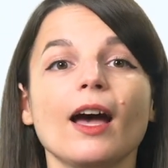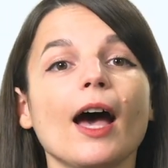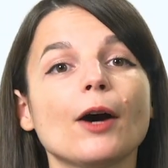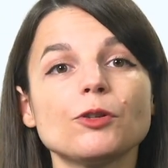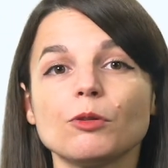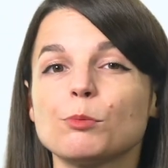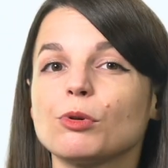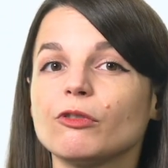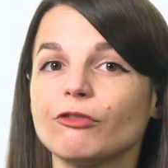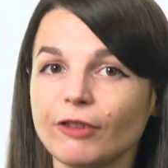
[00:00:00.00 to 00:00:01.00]
how to
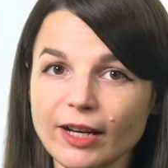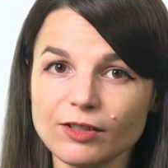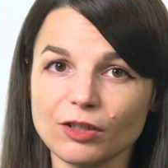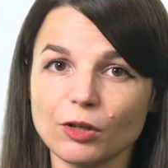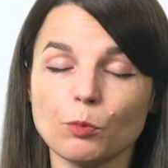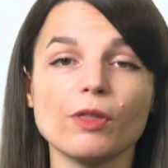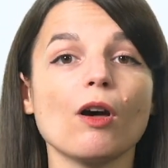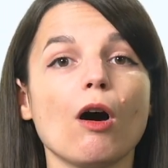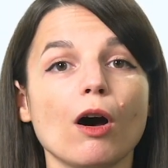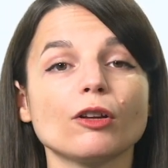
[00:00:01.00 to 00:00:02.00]
improve faster with
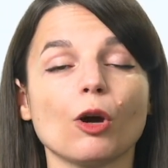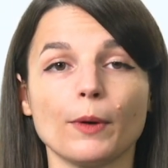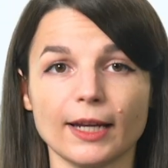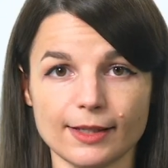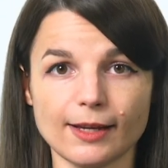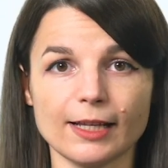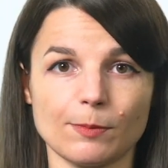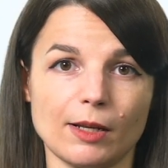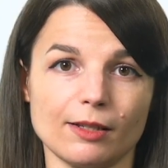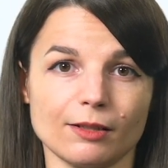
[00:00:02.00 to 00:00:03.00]
ongoing
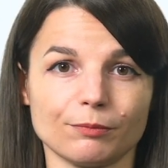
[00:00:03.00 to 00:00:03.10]
assessment.